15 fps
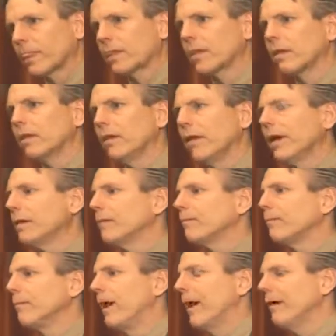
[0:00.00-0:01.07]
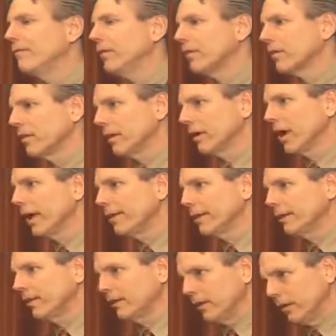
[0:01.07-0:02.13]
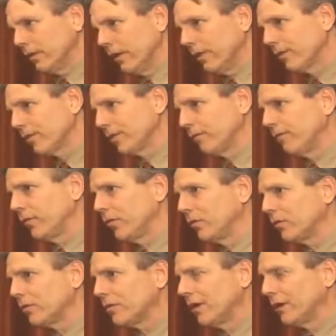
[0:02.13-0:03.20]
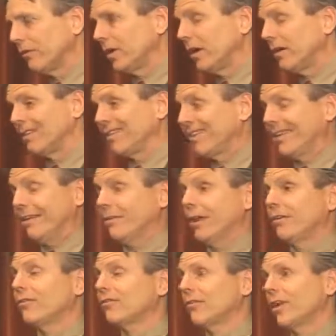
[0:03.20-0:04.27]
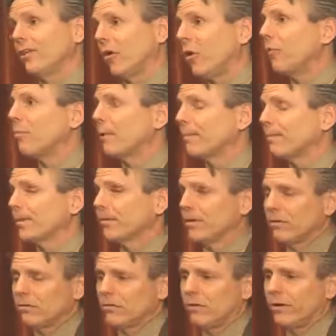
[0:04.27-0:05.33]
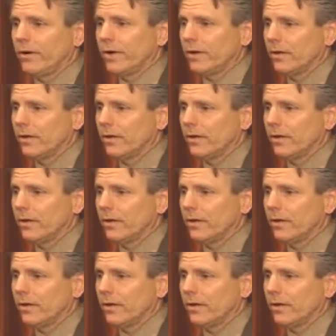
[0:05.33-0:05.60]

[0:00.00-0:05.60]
because they had obviously gotten the details confused. They didn't even understand the whole purpose of the story.